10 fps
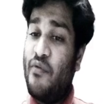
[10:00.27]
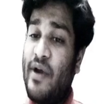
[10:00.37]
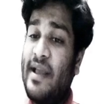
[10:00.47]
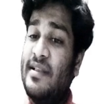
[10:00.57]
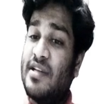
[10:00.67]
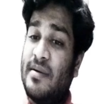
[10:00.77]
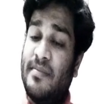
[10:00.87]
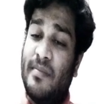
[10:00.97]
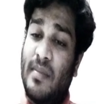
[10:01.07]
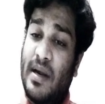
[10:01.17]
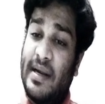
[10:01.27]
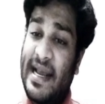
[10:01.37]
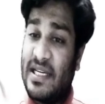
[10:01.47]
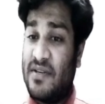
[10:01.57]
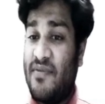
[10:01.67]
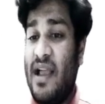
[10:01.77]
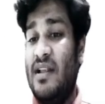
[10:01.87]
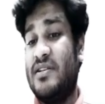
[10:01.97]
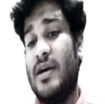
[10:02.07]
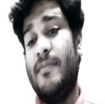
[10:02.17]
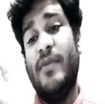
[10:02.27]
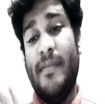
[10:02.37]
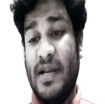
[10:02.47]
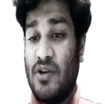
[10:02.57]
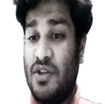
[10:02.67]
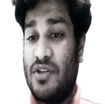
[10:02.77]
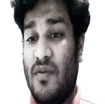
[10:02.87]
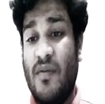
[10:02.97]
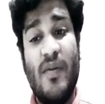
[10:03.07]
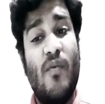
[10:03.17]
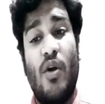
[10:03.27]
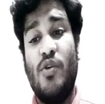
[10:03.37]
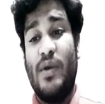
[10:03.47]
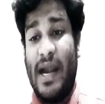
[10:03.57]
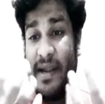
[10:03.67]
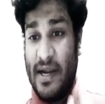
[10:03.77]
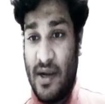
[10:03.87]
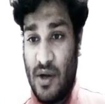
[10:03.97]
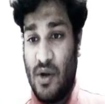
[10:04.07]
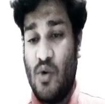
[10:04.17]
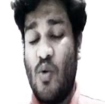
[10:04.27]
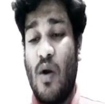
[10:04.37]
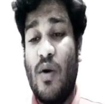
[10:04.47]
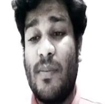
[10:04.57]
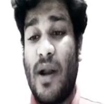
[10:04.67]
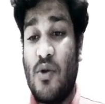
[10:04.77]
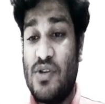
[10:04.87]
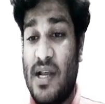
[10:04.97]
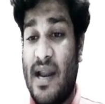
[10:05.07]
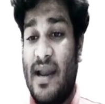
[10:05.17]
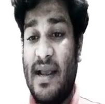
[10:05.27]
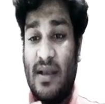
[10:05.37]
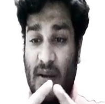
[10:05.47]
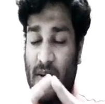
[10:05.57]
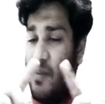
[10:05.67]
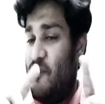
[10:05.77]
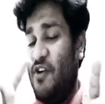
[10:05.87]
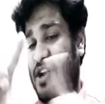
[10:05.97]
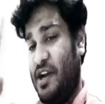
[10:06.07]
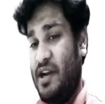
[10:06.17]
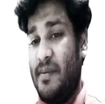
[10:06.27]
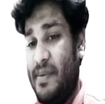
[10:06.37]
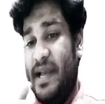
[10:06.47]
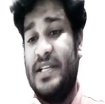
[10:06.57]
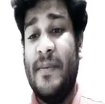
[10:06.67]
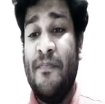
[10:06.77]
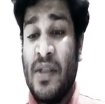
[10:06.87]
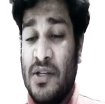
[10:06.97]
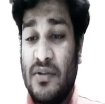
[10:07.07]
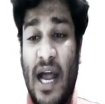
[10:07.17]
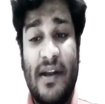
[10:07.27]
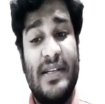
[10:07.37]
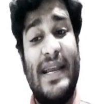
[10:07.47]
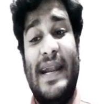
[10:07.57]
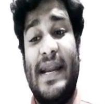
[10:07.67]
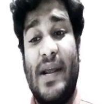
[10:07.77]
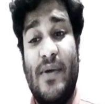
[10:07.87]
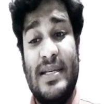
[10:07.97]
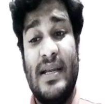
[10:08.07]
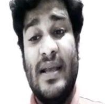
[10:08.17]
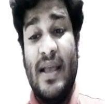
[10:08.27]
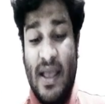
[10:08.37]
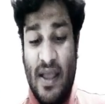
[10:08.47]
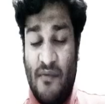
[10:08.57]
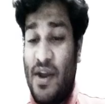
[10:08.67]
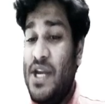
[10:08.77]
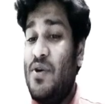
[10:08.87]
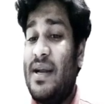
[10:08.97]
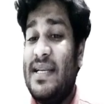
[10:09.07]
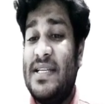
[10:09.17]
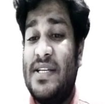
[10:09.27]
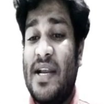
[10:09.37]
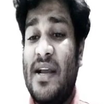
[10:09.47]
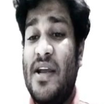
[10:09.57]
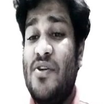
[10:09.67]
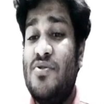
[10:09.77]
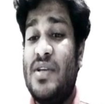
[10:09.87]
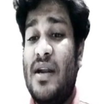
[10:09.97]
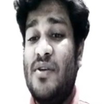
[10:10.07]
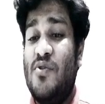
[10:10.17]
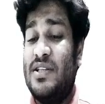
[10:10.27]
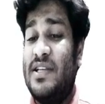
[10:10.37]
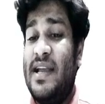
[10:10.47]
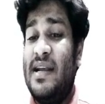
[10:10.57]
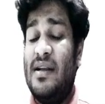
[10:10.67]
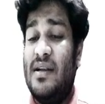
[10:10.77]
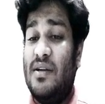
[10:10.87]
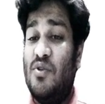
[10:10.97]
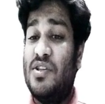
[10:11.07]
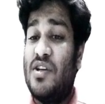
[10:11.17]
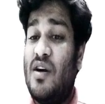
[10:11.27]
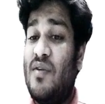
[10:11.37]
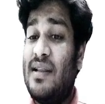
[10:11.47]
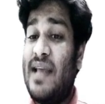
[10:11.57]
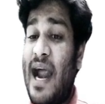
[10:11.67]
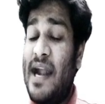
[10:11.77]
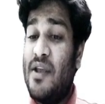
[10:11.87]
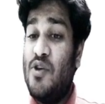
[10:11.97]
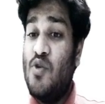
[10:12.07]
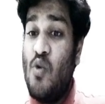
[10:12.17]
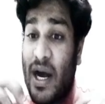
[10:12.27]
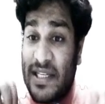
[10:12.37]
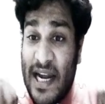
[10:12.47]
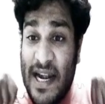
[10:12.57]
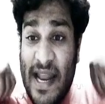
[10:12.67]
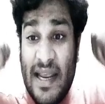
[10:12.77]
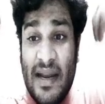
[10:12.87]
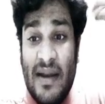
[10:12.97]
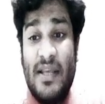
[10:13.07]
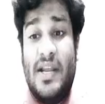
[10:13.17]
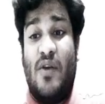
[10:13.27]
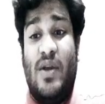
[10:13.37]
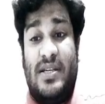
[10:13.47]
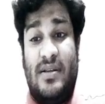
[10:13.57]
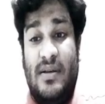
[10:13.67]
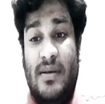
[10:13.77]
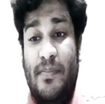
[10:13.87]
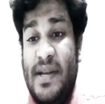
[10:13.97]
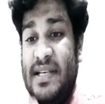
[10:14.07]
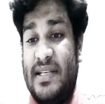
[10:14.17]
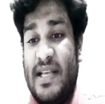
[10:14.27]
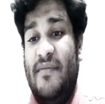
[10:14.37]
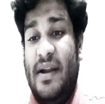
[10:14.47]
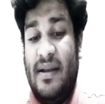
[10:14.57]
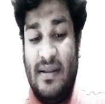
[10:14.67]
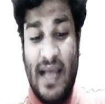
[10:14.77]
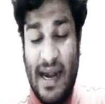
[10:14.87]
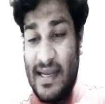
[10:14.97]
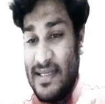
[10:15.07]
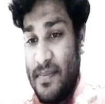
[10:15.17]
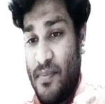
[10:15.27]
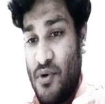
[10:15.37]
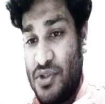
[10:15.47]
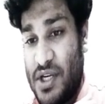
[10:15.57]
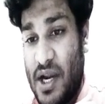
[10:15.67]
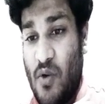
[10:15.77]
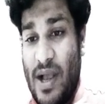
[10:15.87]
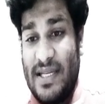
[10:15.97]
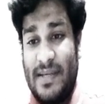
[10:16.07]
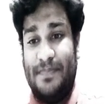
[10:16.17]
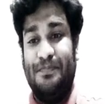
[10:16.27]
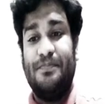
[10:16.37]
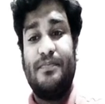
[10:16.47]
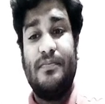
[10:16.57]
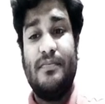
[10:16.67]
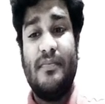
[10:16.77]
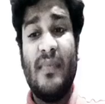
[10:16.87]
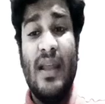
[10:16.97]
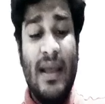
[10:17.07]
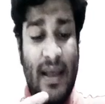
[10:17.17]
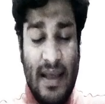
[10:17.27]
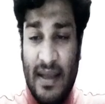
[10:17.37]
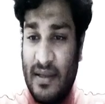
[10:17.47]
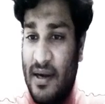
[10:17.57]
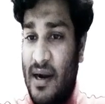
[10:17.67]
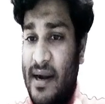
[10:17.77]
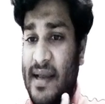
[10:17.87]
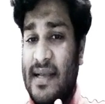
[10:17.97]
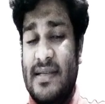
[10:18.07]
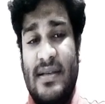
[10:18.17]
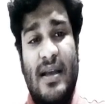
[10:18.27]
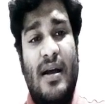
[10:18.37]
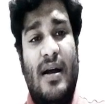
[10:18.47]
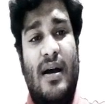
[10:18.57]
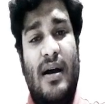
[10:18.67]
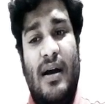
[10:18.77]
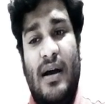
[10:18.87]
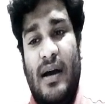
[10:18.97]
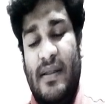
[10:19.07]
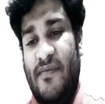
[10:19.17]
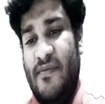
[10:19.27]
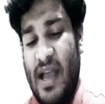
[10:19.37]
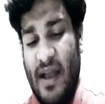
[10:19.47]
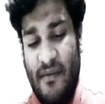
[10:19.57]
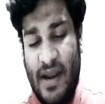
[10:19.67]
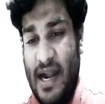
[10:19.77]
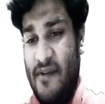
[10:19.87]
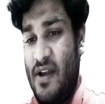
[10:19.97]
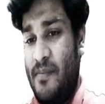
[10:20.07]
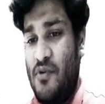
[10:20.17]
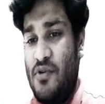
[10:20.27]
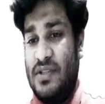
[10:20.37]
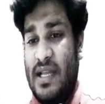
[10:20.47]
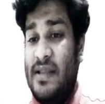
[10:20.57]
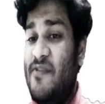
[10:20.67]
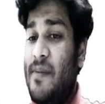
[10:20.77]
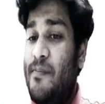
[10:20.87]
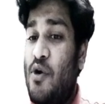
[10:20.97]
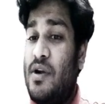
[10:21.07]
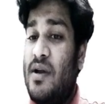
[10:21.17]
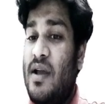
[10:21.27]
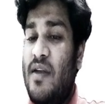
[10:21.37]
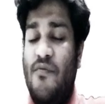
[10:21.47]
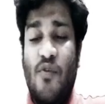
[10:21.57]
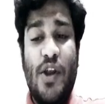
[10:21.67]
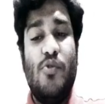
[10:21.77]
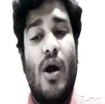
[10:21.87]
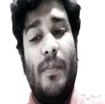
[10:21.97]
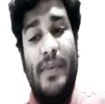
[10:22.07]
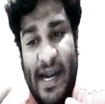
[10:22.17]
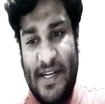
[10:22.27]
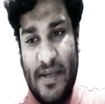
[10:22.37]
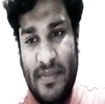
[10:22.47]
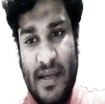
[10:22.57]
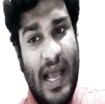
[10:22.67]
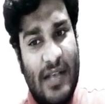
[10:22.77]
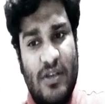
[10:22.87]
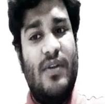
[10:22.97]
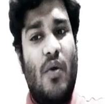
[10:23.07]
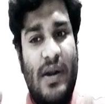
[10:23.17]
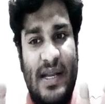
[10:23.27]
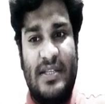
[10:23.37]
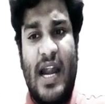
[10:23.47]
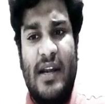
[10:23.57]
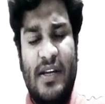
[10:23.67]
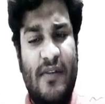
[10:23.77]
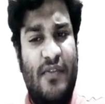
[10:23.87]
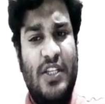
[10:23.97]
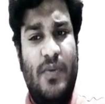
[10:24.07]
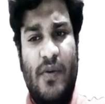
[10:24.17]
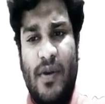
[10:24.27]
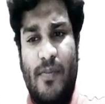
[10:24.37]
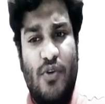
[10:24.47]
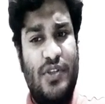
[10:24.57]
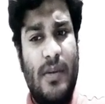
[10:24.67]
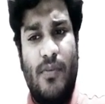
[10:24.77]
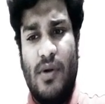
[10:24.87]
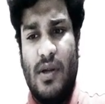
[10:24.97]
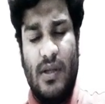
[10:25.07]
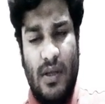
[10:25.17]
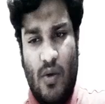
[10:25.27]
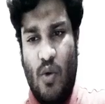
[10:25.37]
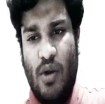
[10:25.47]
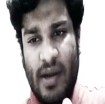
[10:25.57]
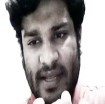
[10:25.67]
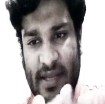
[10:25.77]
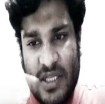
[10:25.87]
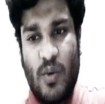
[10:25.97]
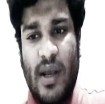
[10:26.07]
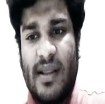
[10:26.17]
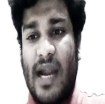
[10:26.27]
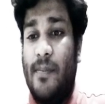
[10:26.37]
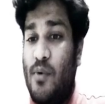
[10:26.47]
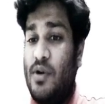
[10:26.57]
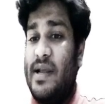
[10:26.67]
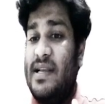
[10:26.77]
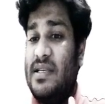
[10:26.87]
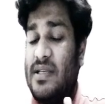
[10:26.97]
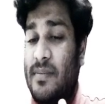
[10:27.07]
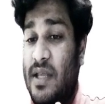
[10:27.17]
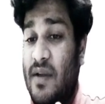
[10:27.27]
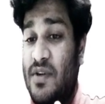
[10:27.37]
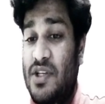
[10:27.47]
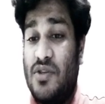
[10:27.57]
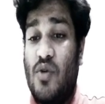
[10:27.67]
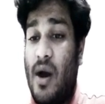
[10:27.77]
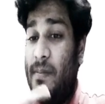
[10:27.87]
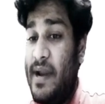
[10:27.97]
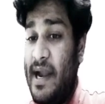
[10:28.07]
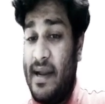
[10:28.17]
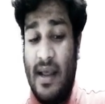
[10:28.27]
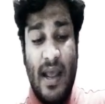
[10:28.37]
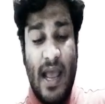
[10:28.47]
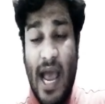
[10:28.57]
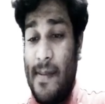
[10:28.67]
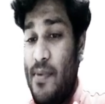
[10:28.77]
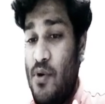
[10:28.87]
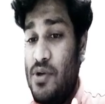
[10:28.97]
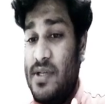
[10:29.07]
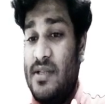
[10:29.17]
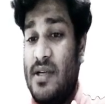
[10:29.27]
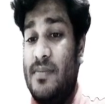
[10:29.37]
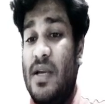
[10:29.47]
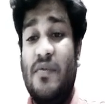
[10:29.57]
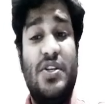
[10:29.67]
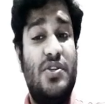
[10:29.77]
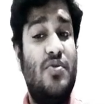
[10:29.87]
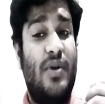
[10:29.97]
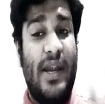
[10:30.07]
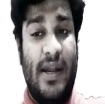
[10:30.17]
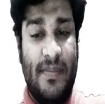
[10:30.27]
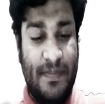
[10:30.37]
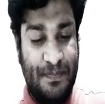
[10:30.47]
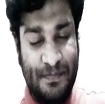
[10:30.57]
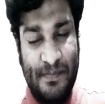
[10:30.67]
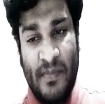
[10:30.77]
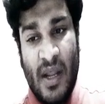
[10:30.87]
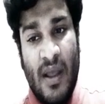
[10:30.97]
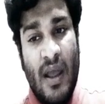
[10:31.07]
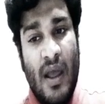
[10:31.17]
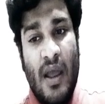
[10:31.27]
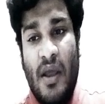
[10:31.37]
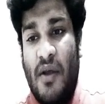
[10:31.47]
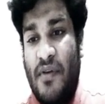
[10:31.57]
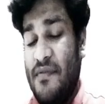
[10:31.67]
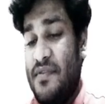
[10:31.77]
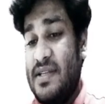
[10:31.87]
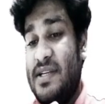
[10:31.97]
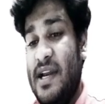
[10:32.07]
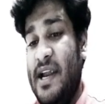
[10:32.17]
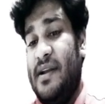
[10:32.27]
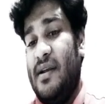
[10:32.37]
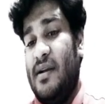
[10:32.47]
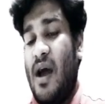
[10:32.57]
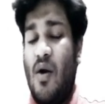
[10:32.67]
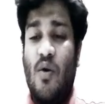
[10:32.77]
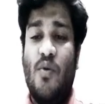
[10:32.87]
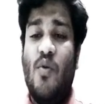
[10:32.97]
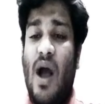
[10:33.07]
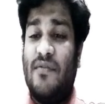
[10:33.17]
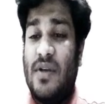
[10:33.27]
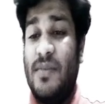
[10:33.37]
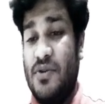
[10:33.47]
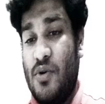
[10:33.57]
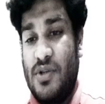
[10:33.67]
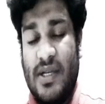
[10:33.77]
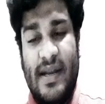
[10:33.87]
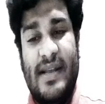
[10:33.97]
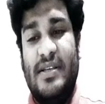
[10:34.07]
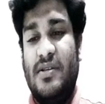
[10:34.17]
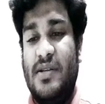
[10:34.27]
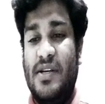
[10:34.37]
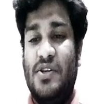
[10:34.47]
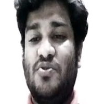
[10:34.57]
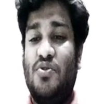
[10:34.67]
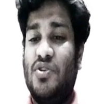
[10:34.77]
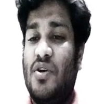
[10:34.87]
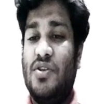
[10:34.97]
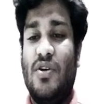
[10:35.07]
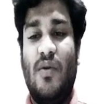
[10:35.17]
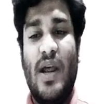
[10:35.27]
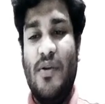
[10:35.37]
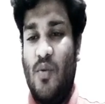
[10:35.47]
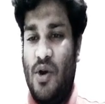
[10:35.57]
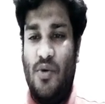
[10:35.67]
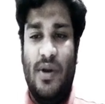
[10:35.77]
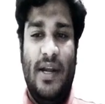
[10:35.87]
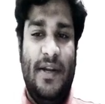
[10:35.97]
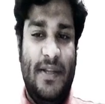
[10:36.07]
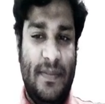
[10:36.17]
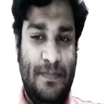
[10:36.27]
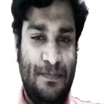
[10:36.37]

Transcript: file, some text file, some image on the server. We want to get it to our browser and like fit it in a page. So that is a get request. When you are registering a user, you are saying to the server that you are sending in the request, please save it. That is the post request. Third is we have get, we have post, then we have put. If you need to update something, as of now, understand the difference between post and put only this way, that put is something which is to update and post is something which is to create. Fifth is delete. Now you have some resources, unnecessary resources on the server, and you want to delete them.